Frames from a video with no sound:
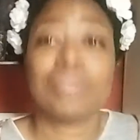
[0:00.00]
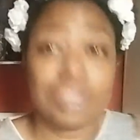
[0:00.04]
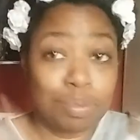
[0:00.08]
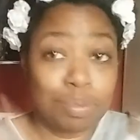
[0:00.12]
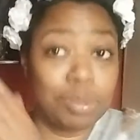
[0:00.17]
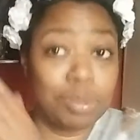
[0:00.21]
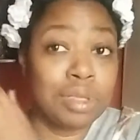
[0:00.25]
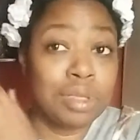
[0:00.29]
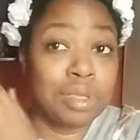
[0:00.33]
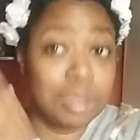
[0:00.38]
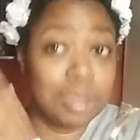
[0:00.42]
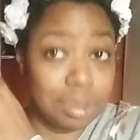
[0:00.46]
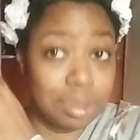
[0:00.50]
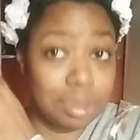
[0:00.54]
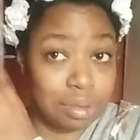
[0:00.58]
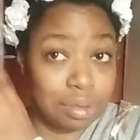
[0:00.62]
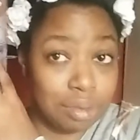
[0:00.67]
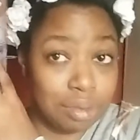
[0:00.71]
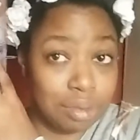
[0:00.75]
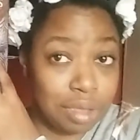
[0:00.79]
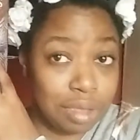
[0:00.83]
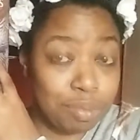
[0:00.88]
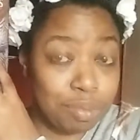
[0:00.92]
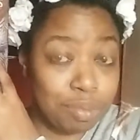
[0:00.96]
This book,
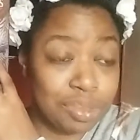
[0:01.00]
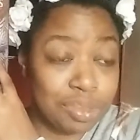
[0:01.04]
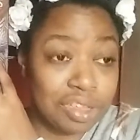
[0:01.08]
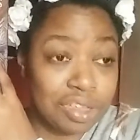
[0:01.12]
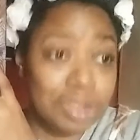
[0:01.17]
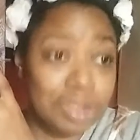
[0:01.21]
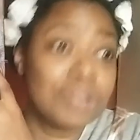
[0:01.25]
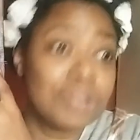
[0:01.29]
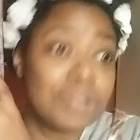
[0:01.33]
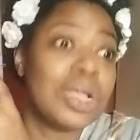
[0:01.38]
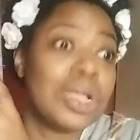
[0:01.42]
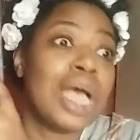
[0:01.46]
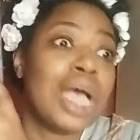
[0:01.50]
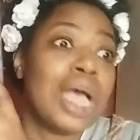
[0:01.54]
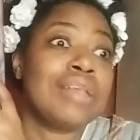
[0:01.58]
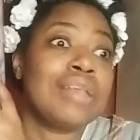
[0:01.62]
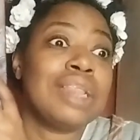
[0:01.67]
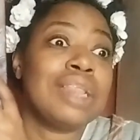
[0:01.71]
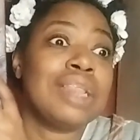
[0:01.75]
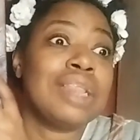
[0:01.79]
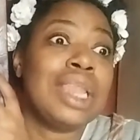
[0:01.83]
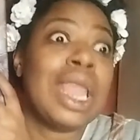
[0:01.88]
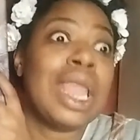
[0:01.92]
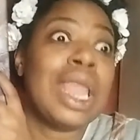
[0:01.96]
in particular,
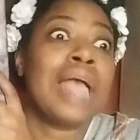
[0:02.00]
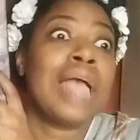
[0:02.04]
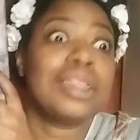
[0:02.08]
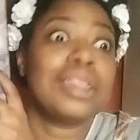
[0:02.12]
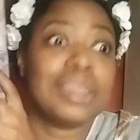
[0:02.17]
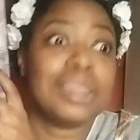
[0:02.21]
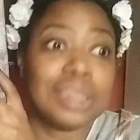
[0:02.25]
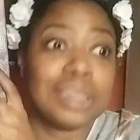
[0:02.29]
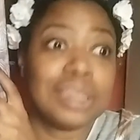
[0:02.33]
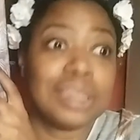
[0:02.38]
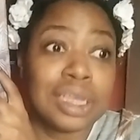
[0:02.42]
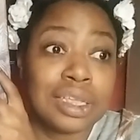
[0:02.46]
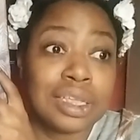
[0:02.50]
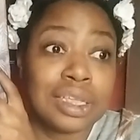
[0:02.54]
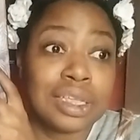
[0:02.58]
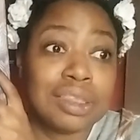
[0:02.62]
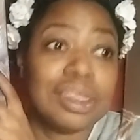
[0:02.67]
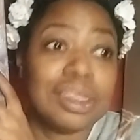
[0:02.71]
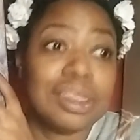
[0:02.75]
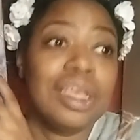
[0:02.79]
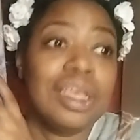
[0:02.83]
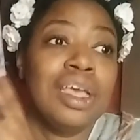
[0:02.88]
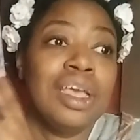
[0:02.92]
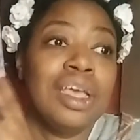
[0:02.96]
has lots of
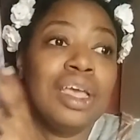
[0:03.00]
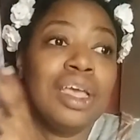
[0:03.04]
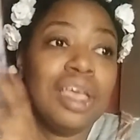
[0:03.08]
sex